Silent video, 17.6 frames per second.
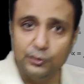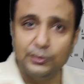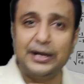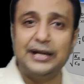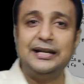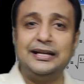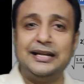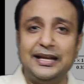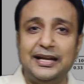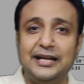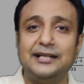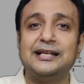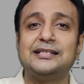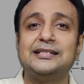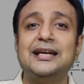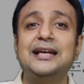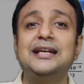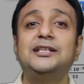you can take it
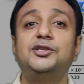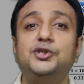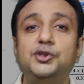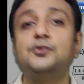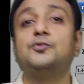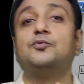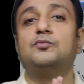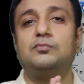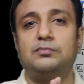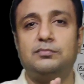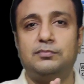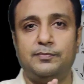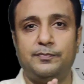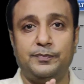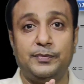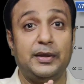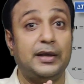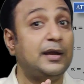as a 2.
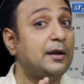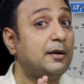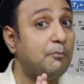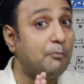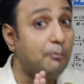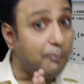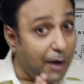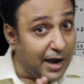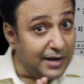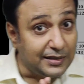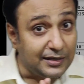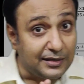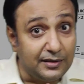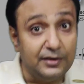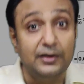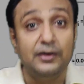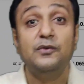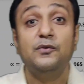But
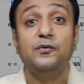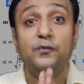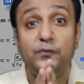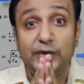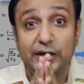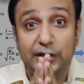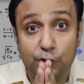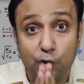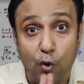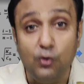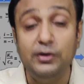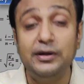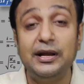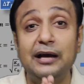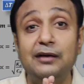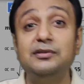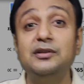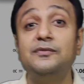we don't
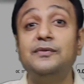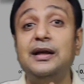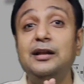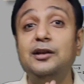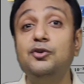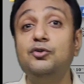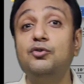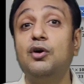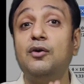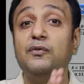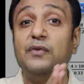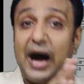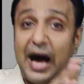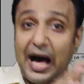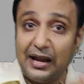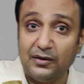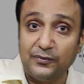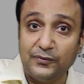have the value of
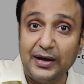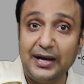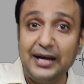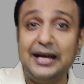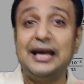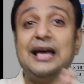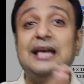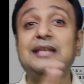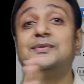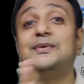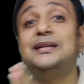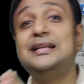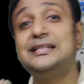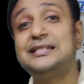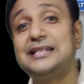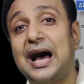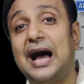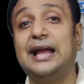alpha as well
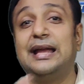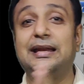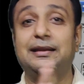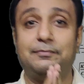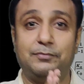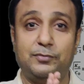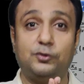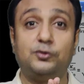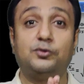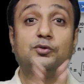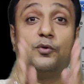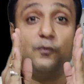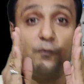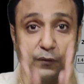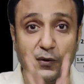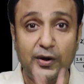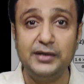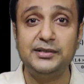as I. So
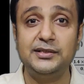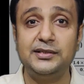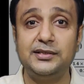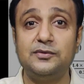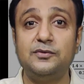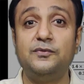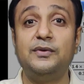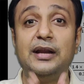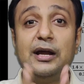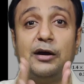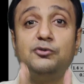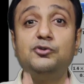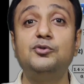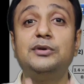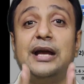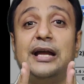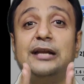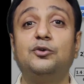first we'll have
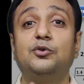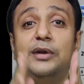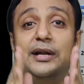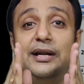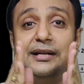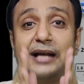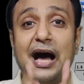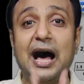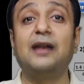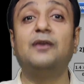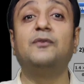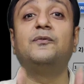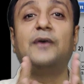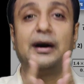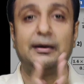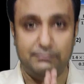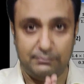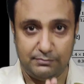to calculate
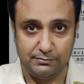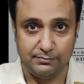alpha.